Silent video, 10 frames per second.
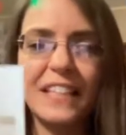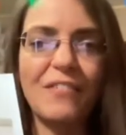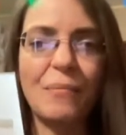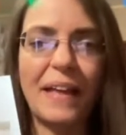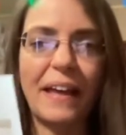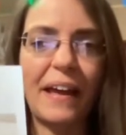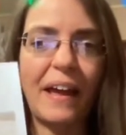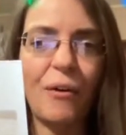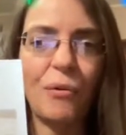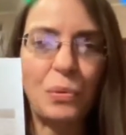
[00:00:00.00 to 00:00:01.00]
give them like a
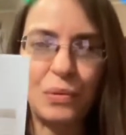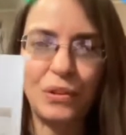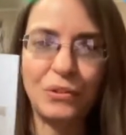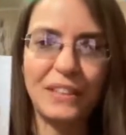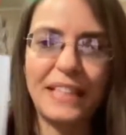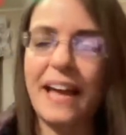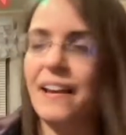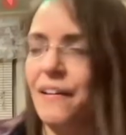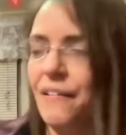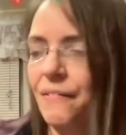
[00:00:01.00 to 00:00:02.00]
whole little
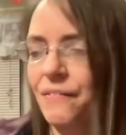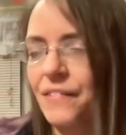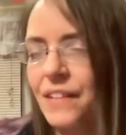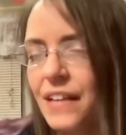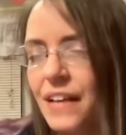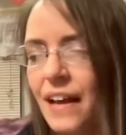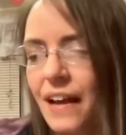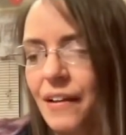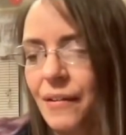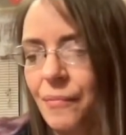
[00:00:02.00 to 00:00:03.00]
set of
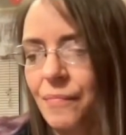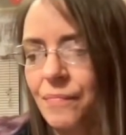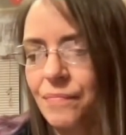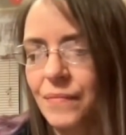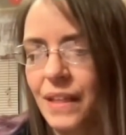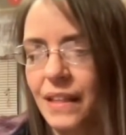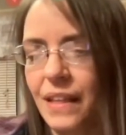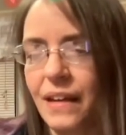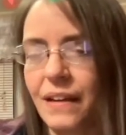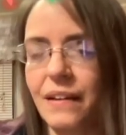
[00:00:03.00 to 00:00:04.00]

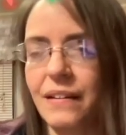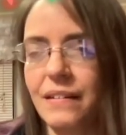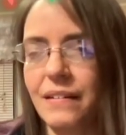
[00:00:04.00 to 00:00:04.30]
the